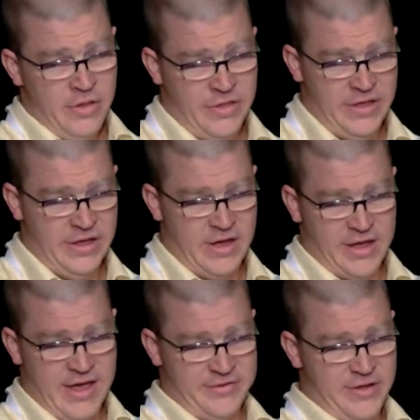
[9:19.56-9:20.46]
The
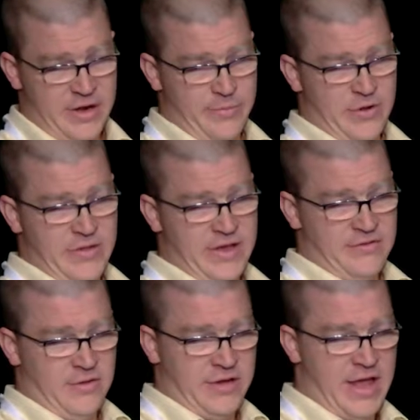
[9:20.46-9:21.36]
case study building
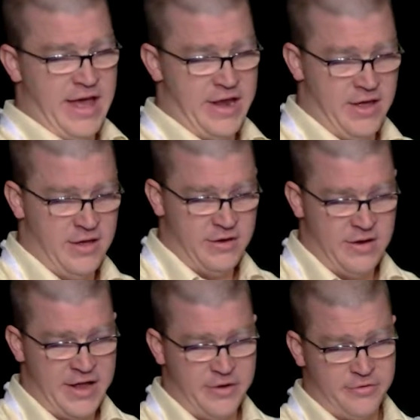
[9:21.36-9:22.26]
is looking at a
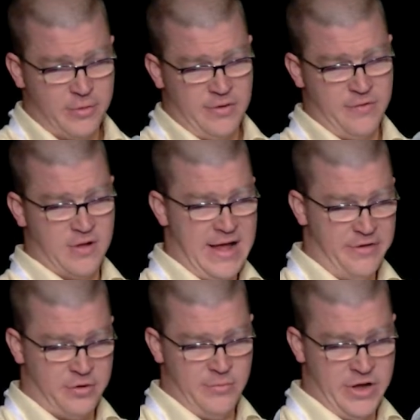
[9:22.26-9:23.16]
900 square foot
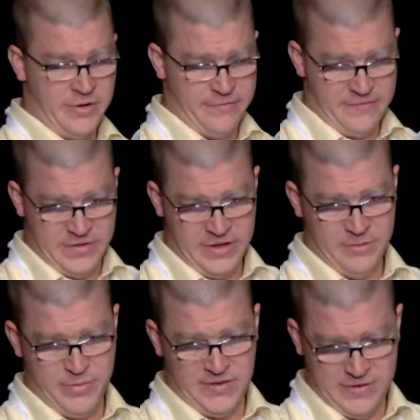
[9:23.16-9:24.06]
classroom, 150
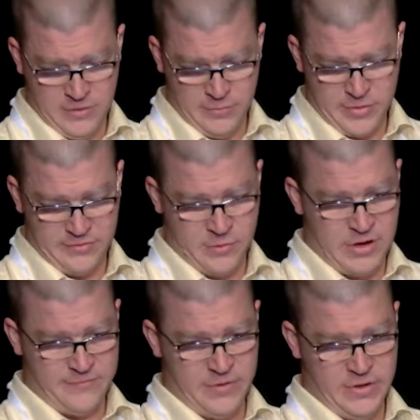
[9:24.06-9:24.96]
BTUs per
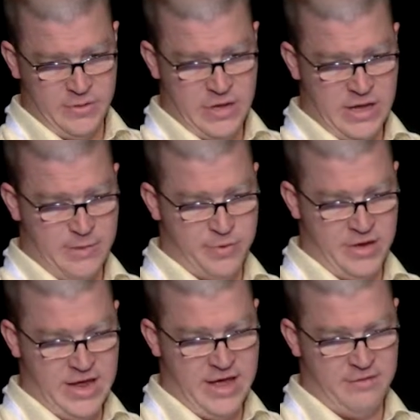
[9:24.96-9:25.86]
square foot per
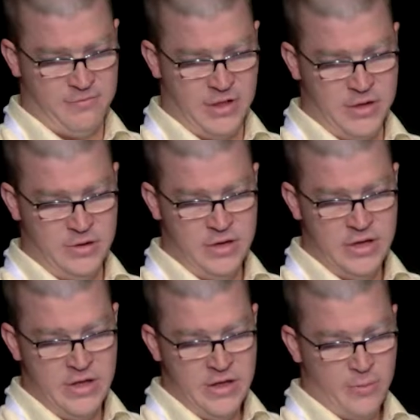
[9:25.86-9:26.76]
day of load.
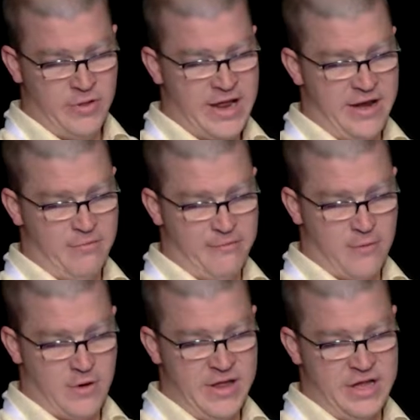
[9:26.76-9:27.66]
We're looking at a
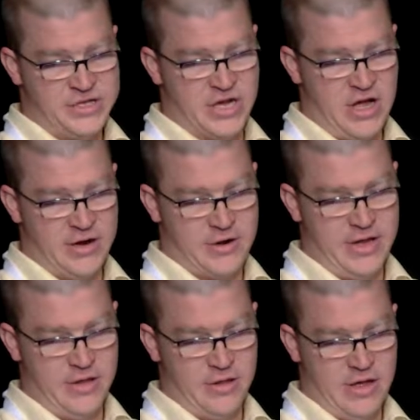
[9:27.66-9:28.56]
4-inch
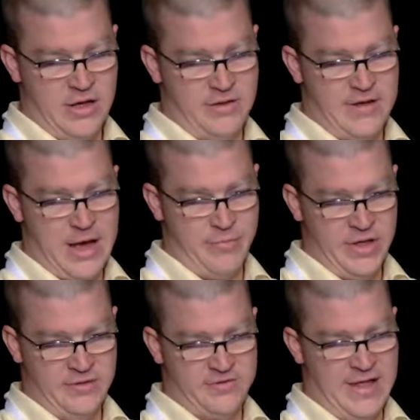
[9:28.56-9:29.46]
concrete
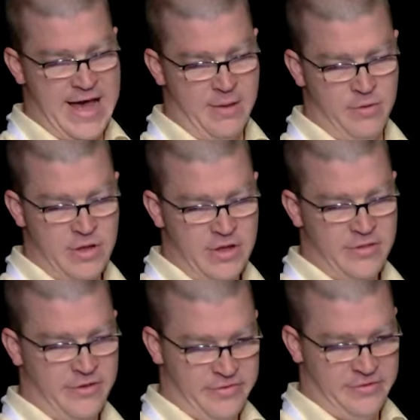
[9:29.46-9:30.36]
topping slab.
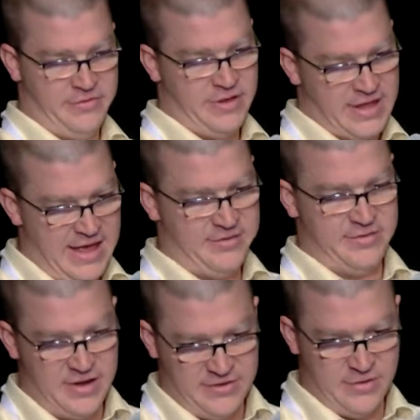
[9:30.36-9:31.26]
This is the case
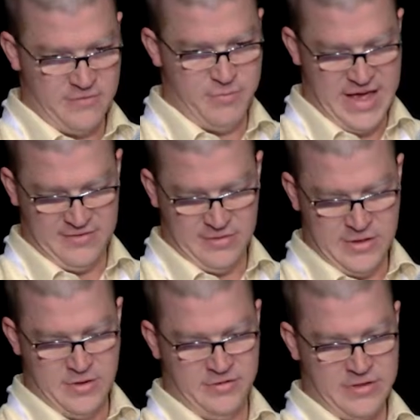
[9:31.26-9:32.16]
study sort of base
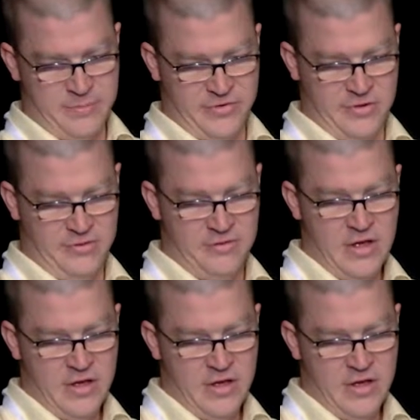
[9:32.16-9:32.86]
load assumptions,